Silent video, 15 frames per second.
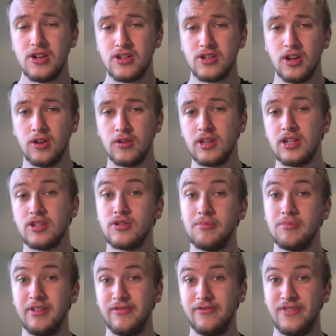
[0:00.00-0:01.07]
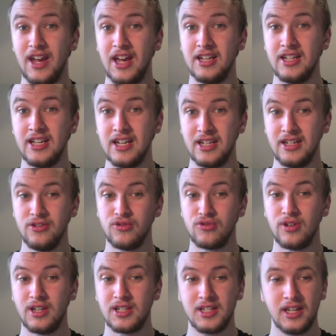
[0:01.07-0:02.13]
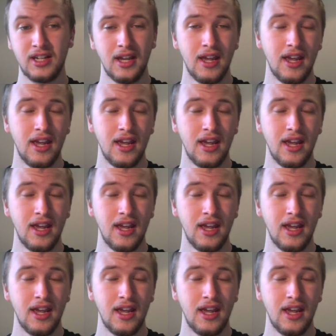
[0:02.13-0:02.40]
so that should be fairly interesting.